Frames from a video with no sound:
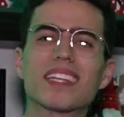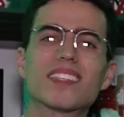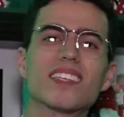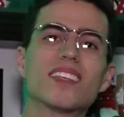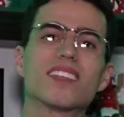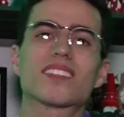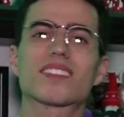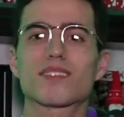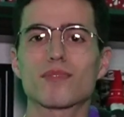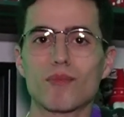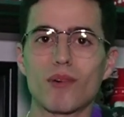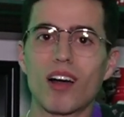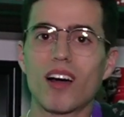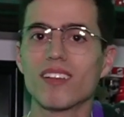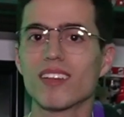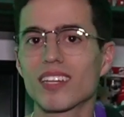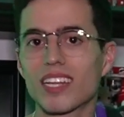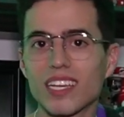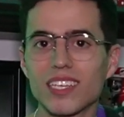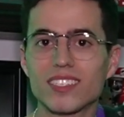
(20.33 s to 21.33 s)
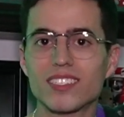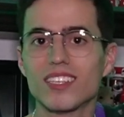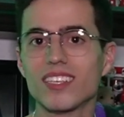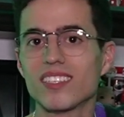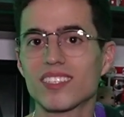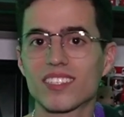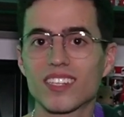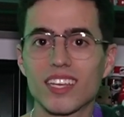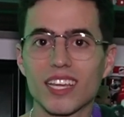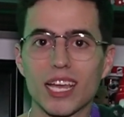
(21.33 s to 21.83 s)
this holiday
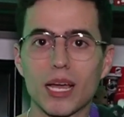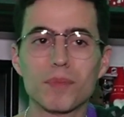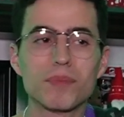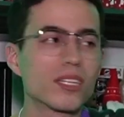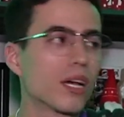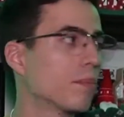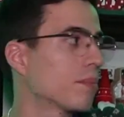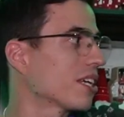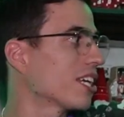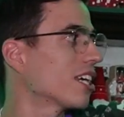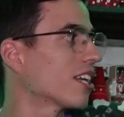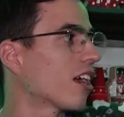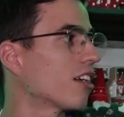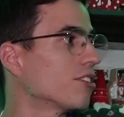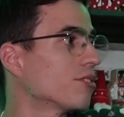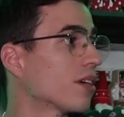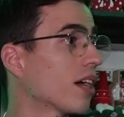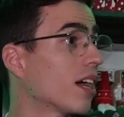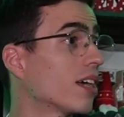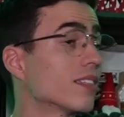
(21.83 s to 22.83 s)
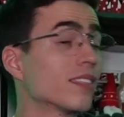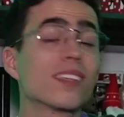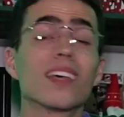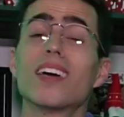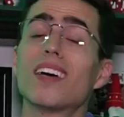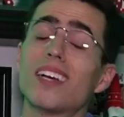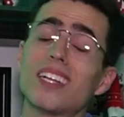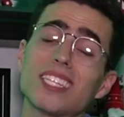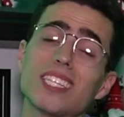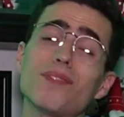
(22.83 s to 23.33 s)
seasoning I'm dumping it on you guys,
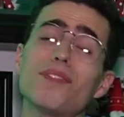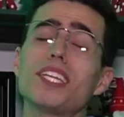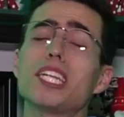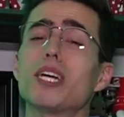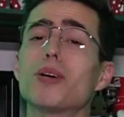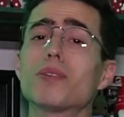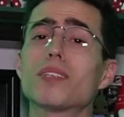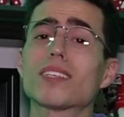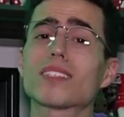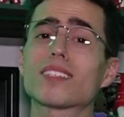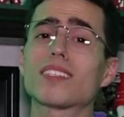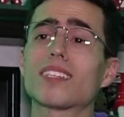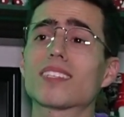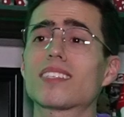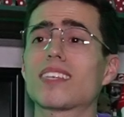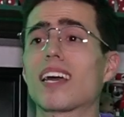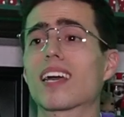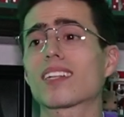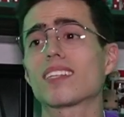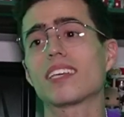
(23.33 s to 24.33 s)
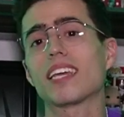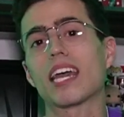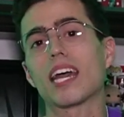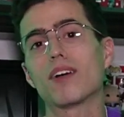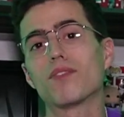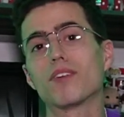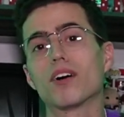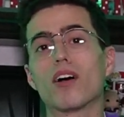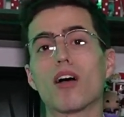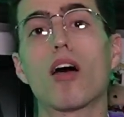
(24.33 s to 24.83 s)
the video doesn't exactly have
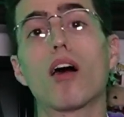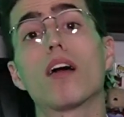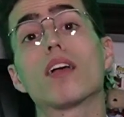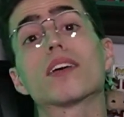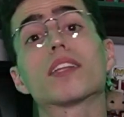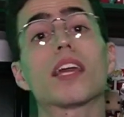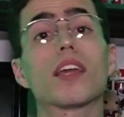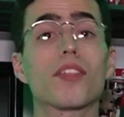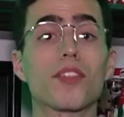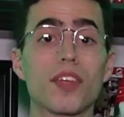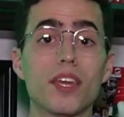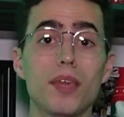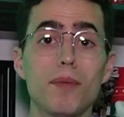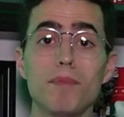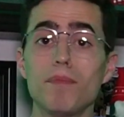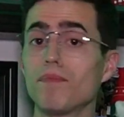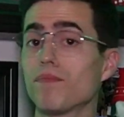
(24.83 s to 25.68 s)
a holiday theme.